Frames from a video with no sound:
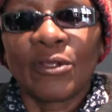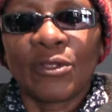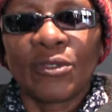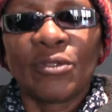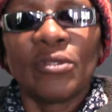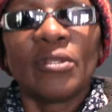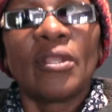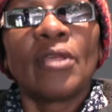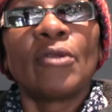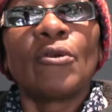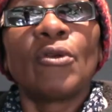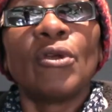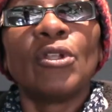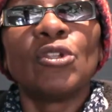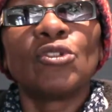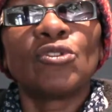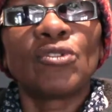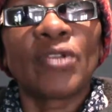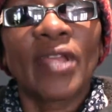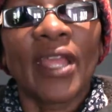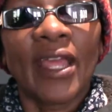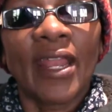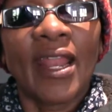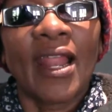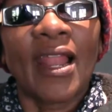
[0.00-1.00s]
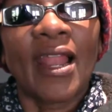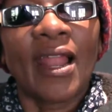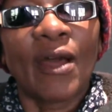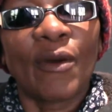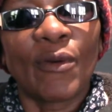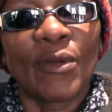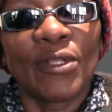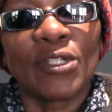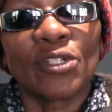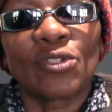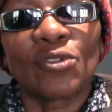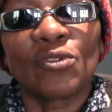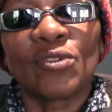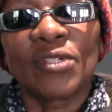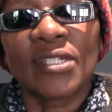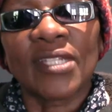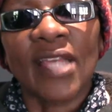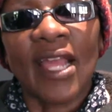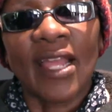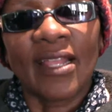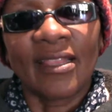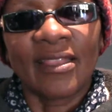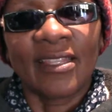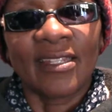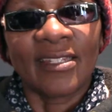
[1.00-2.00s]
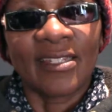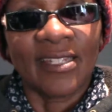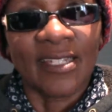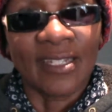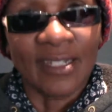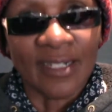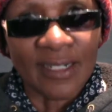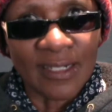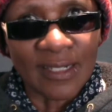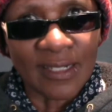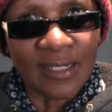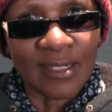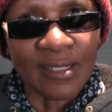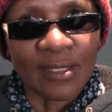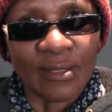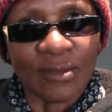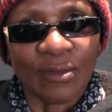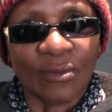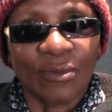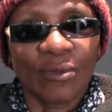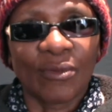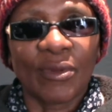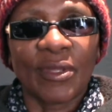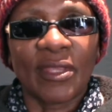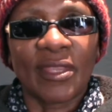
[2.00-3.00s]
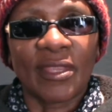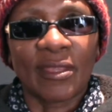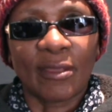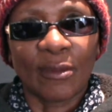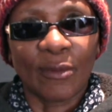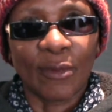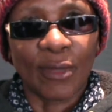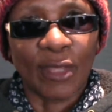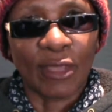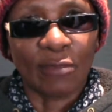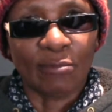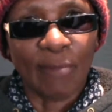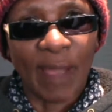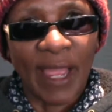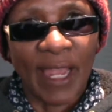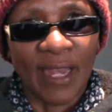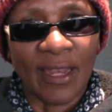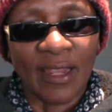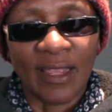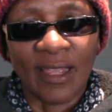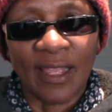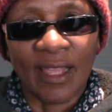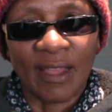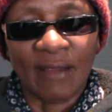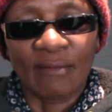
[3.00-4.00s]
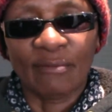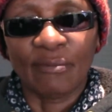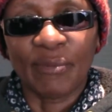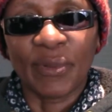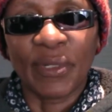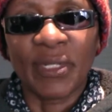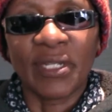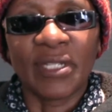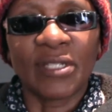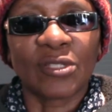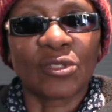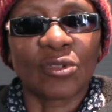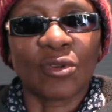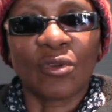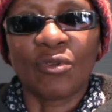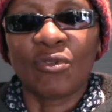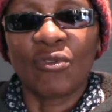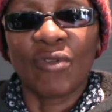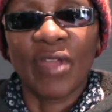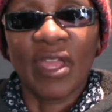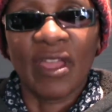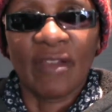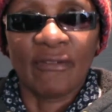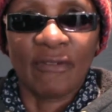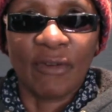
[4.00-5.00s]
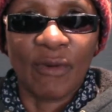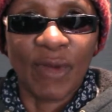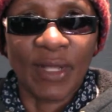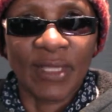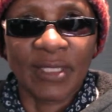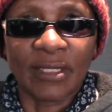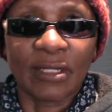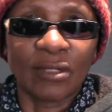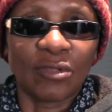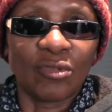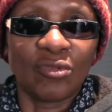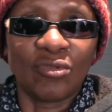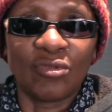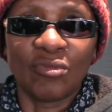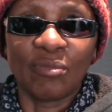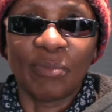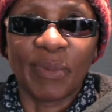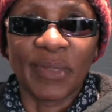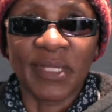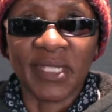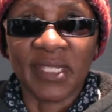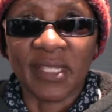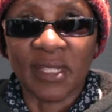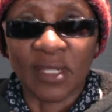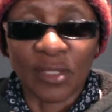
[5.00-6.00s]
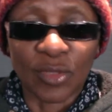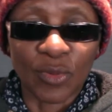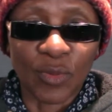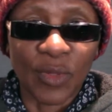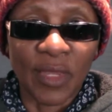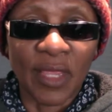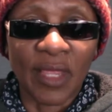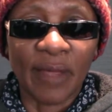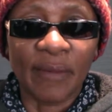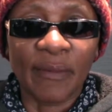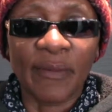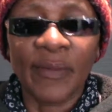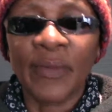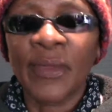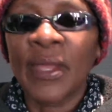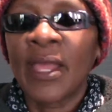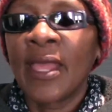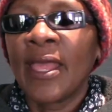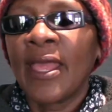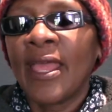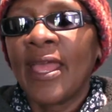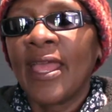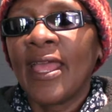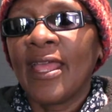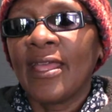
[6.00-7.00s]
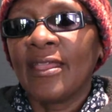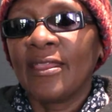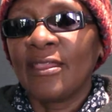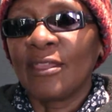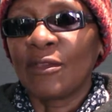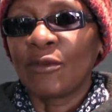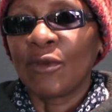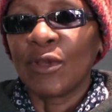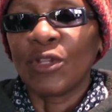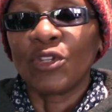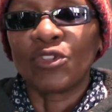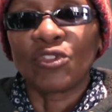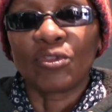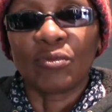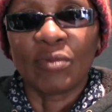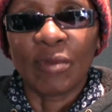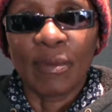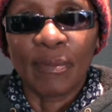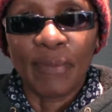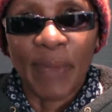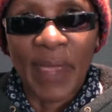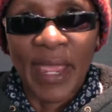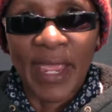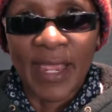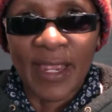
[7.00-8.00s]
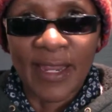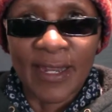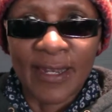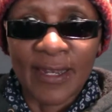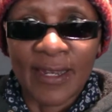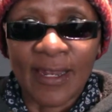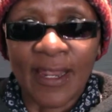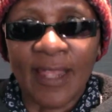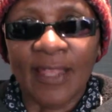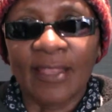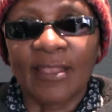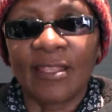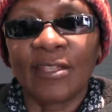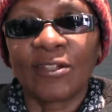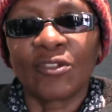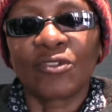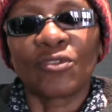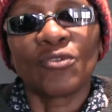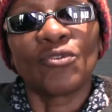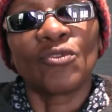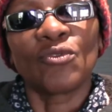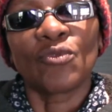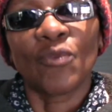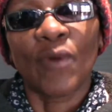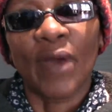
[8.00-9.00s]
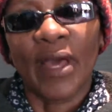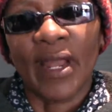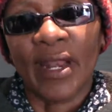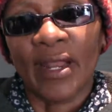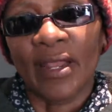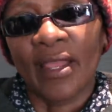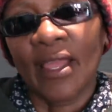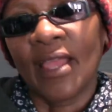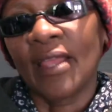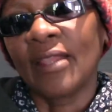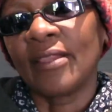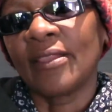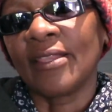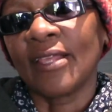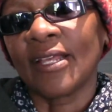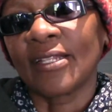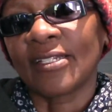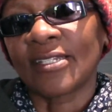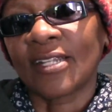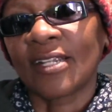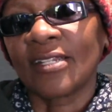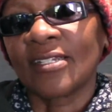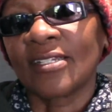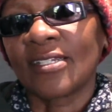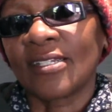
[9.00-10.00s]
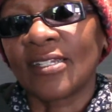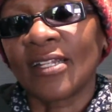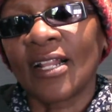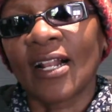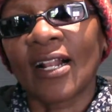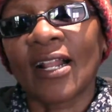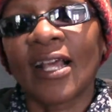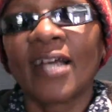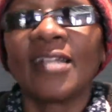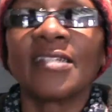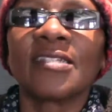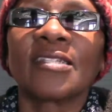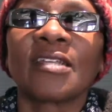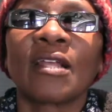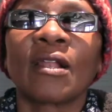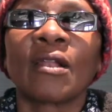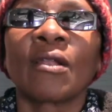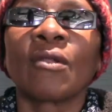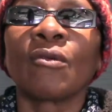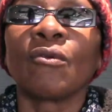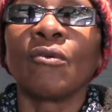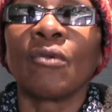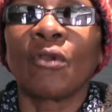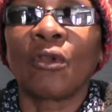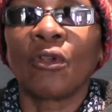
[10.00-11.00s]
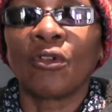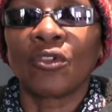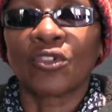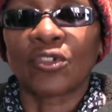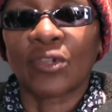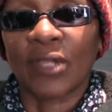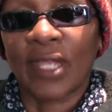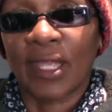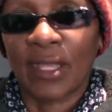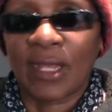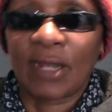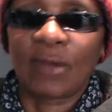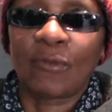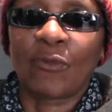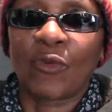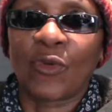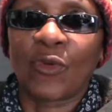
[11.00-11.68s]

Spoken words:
they're going to get allowance to sign the deals with mining companies or whoever wanted to do business with them. And they're going to be paid, and they shouldn't worry, and their traditional council will also get